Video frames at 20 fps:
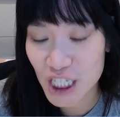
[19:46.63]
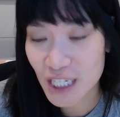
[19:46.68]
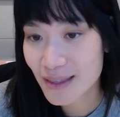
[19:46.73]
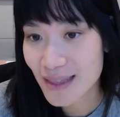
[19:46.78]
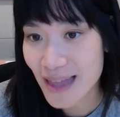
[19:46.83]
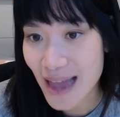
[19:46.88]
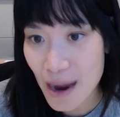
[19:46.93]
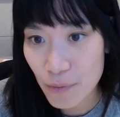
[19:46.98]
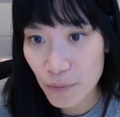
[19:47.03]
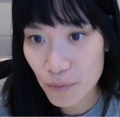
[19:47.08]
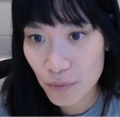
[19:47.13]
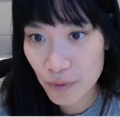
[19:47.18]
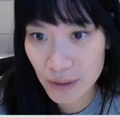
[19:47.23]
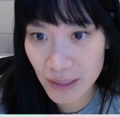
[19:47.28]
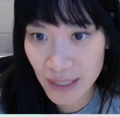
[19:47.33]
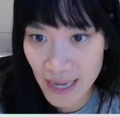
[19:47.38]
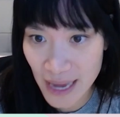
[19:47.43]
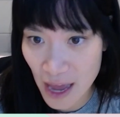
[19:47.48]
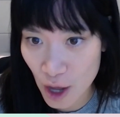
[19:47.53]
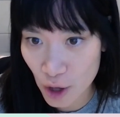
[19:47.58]
And that
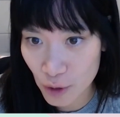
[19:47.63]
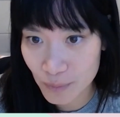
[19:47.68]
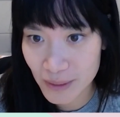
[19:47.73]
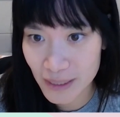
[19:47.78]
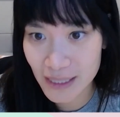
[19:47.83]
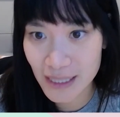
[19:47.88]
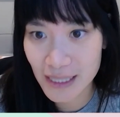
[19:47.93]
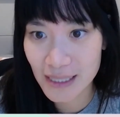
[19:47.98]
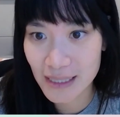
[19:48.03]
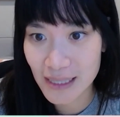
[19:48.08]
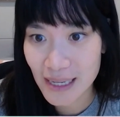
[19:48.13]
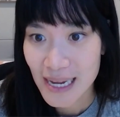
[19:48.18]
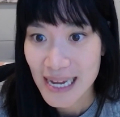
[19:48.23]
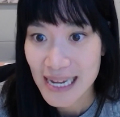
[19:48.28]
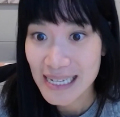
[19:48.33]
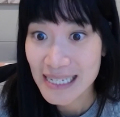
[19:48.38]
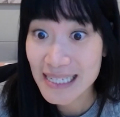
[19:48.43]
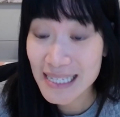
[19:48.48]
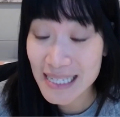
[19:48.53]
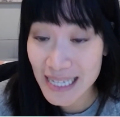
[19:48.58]
really helps to
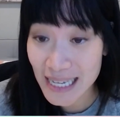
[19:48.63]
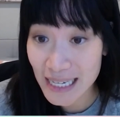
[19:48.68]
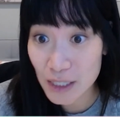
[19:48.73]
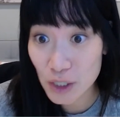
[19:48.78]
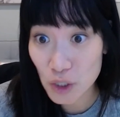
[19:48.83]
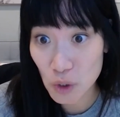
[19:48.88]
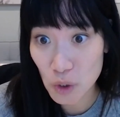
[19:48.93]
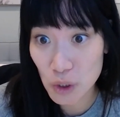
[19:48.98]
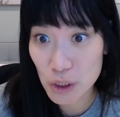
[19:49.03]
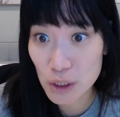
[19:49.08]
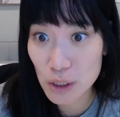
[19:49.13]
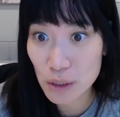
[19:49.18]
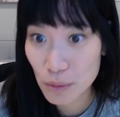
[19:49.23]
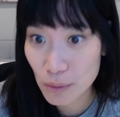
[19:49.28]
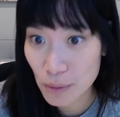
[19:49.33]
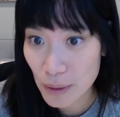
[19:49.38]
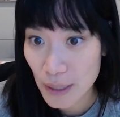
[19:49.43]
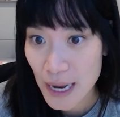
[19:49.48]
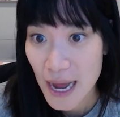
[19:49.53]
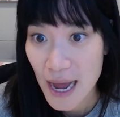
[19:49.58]
signal
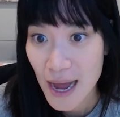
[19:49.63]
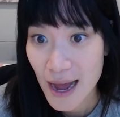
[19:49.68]
to